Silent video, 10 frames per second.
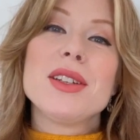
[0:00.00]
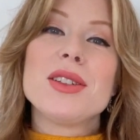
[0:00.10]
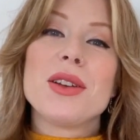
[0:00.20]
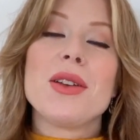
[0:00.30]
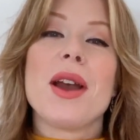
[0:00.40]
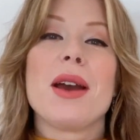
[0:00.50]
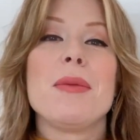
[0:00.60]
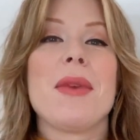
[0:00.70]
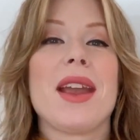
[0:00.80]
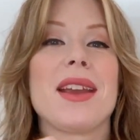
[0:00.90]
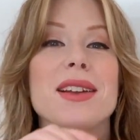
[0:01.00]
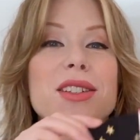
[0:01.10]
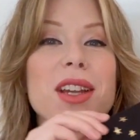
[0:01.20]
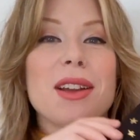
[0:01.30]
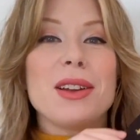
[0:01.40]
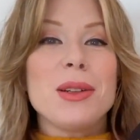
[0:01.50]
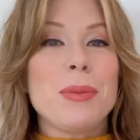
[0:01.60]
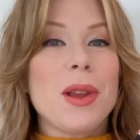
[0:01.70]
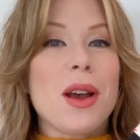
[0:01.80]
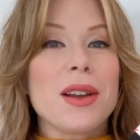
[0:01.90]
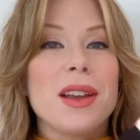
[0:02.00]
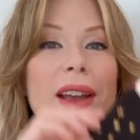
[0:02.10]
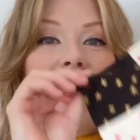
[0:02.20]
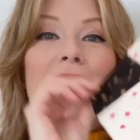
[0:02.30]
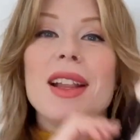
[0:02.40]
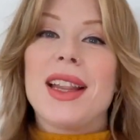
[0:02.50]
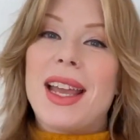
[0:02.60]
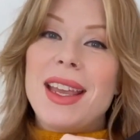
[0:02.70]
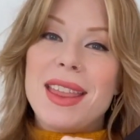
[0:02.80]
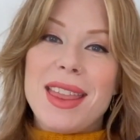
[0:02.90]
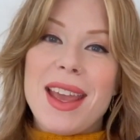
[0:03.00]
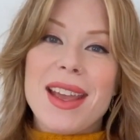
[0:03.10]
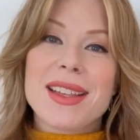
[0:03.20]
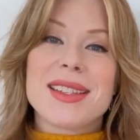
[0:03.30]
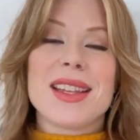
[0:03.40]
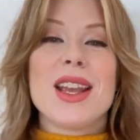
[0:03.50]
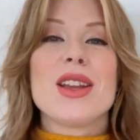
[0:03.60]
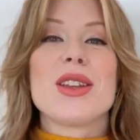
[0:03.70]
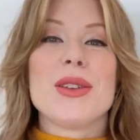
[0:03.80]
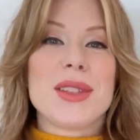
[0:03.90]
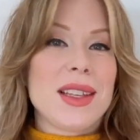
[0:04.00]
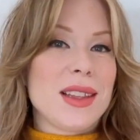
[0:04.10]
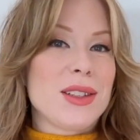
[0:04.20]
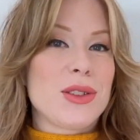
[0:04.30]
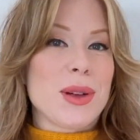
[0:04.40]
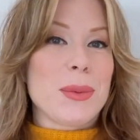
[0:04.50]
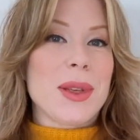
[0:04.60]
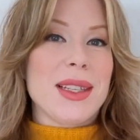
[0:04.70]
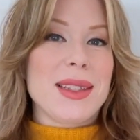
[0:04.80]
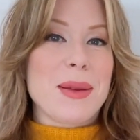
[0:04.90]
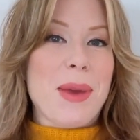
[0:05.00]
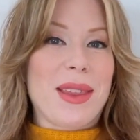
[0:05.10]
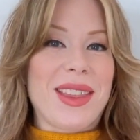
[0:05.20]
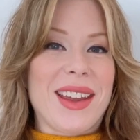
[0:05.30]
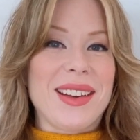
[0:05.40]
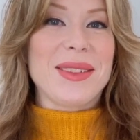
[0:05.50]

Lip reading: show you how to make a checkered block like this using the strip piecing method.